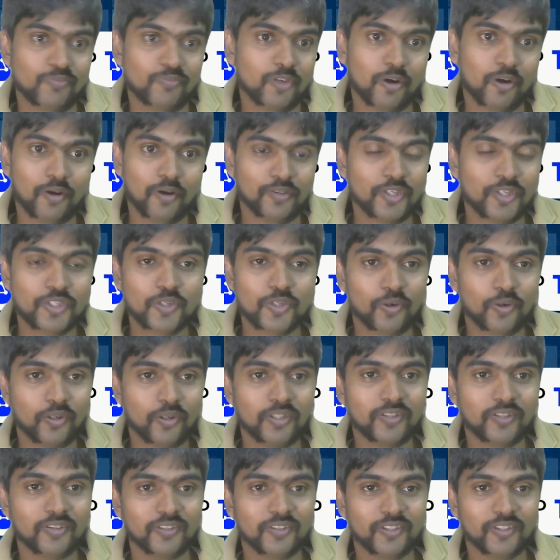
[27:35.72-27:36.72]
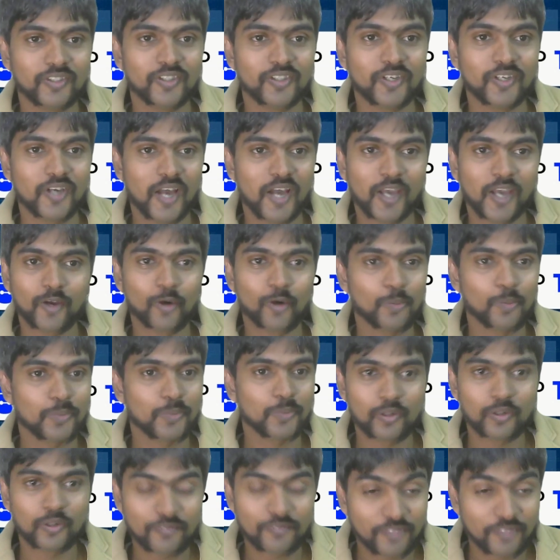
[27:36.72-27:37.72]
on this note, I hope
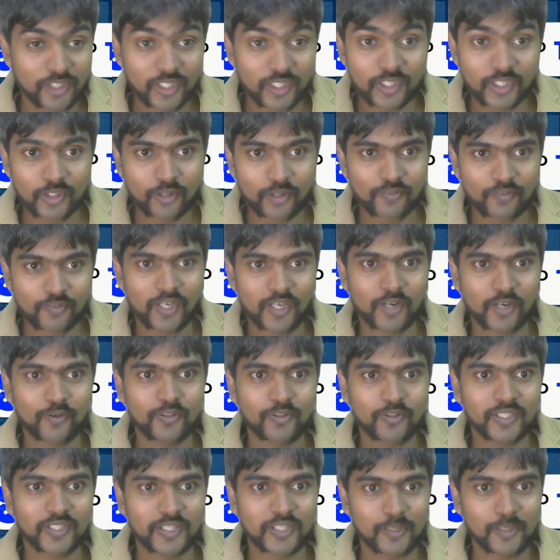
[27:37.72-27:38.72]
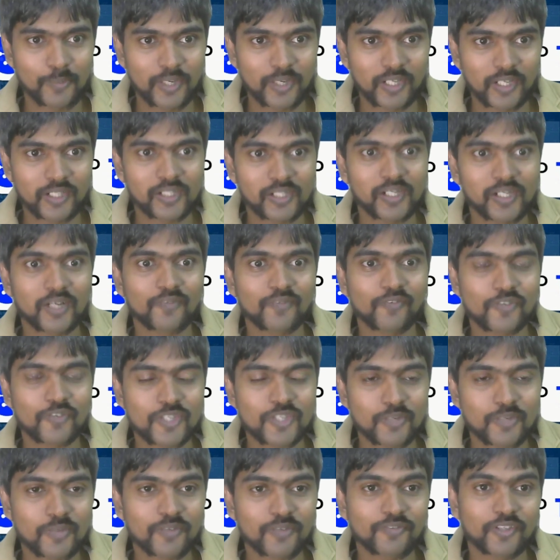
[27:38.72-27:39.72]
you'll figure your way out. It will be a little
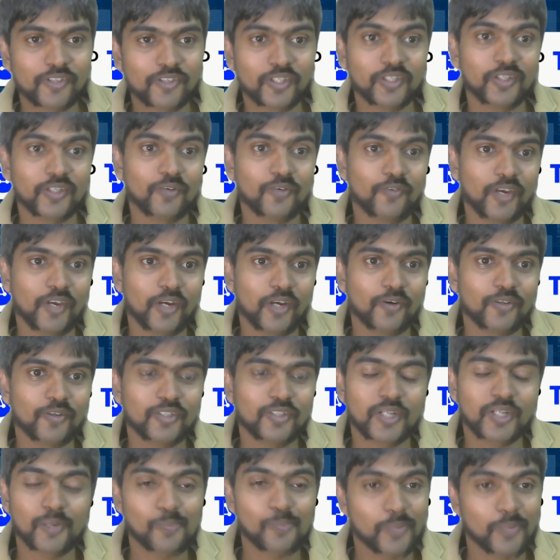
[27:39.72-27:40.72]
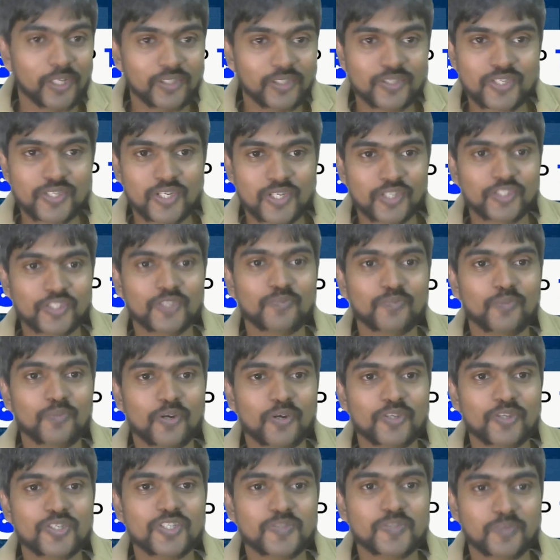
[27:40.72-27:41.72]
confusing, but figure your way out, complete the selection
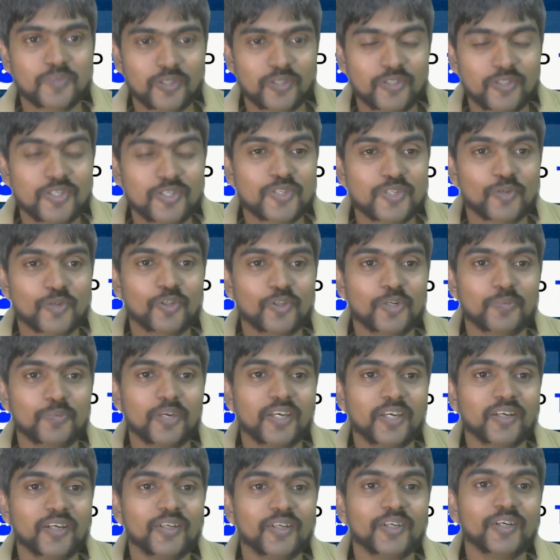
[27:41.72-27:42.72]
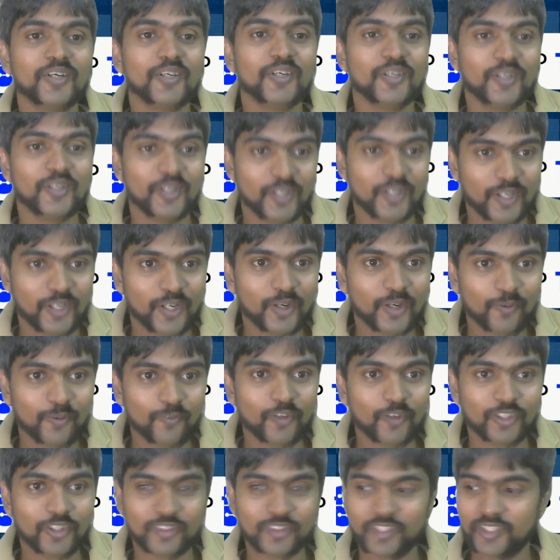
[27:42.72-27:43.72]
process because it's going to be
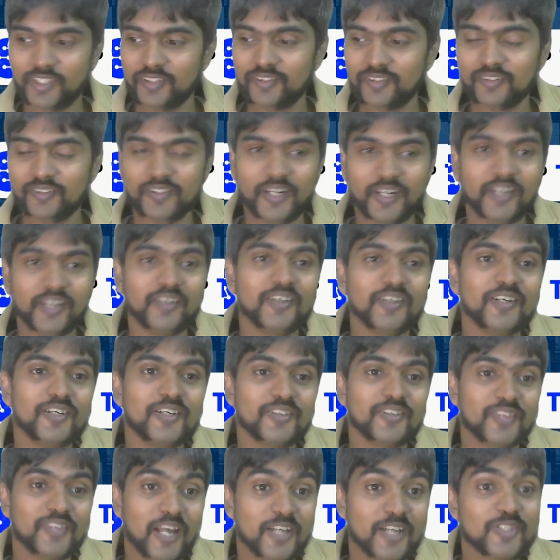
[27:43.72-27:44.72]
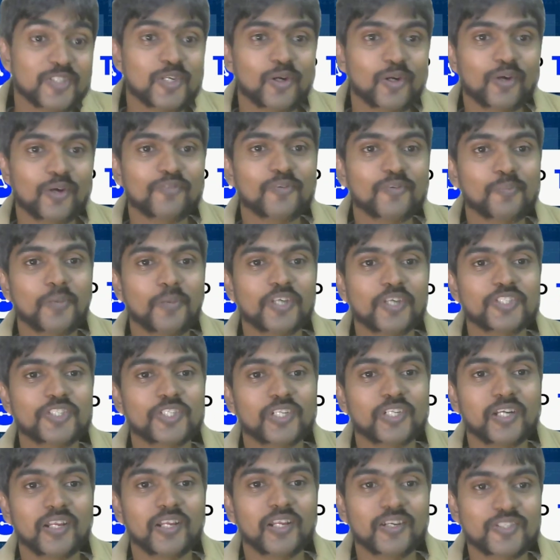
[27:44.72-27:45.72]
worth it, right? Thanks a lot for
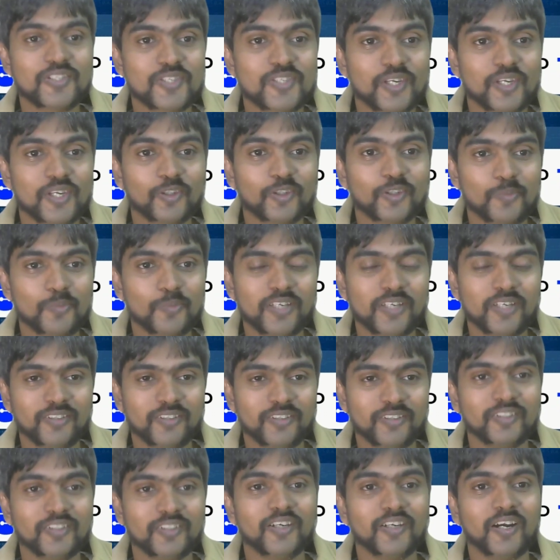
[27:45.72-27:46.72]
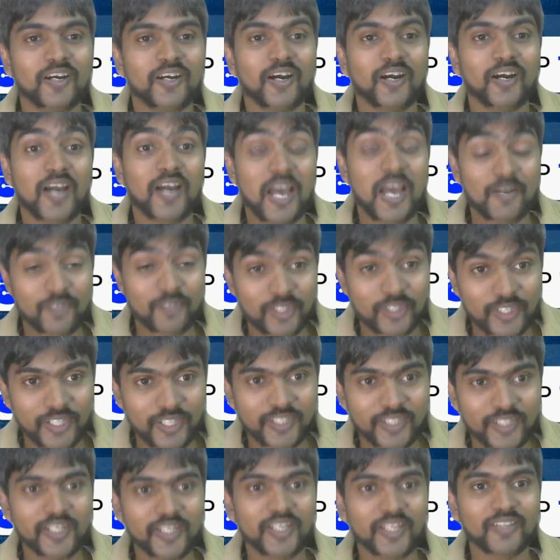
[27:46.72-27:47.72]
patiently listening to me. Have a
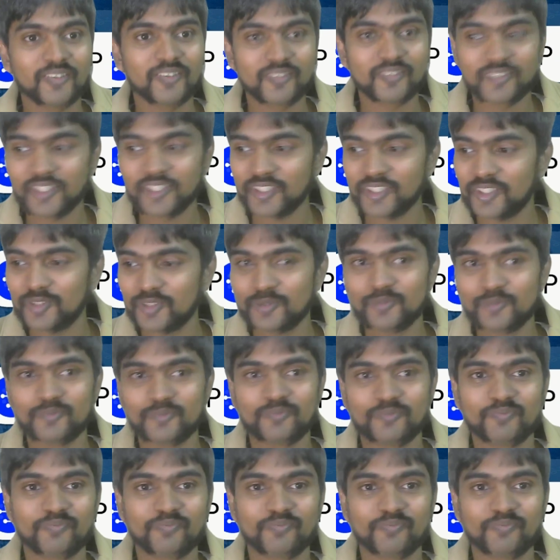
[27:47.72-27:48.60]
great day. Thank you.